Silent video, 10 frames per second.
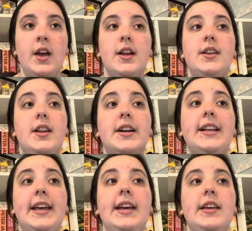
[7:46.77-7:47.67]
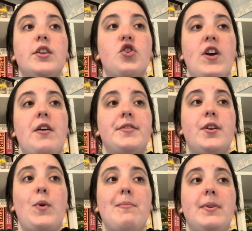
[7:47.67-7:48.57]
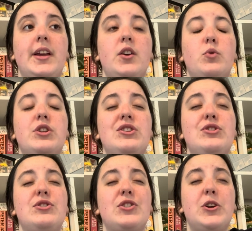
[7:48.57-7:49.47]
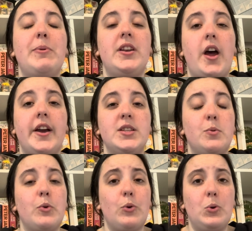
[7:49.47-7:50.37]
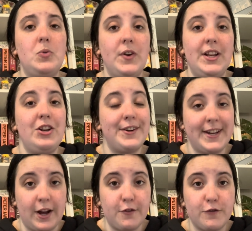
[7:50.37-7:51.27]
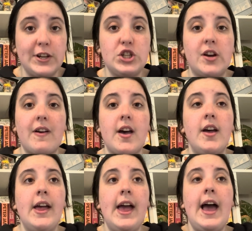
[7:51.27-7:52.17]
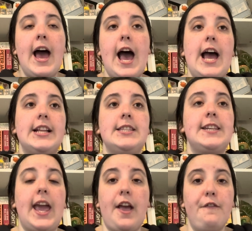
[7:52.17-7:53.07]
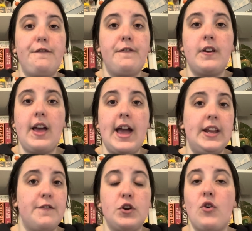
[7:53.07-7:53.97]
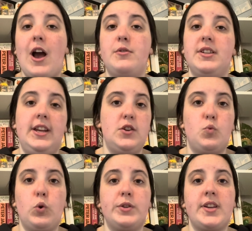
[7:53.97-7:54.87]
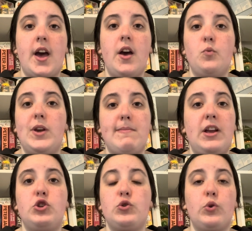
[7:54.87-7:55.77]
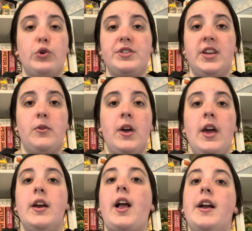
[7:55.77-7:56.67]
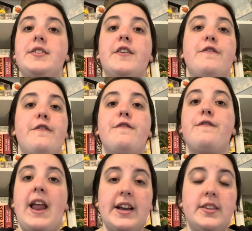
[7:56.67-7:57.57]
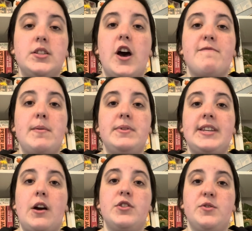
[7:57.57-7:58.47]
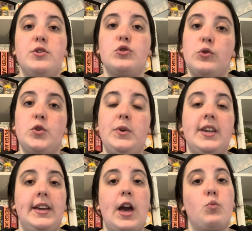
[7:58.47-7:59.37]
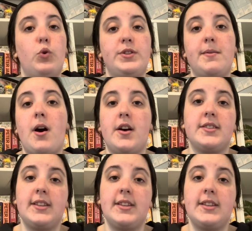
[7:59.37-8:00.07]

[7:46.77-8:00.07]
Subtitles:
Luckily, the crowd at Wembley was super nice. We were all really looking out for each other, and if any of the crowd needed water, we made sure to kind of flag the staff members down to ensure that we could get water past to